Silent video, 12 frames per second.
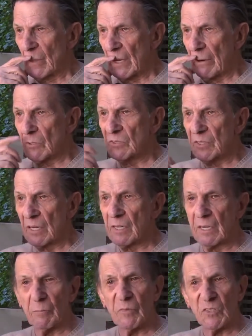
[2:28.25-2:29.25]
And I was
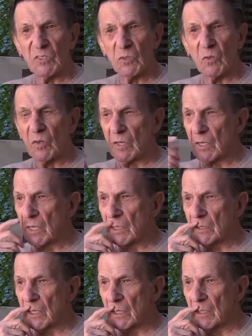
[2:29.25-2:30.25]
telling him this story, and
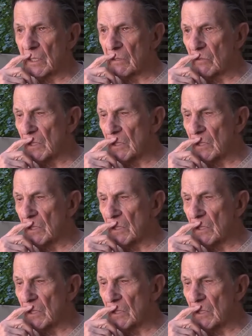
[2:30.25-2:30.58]
he said the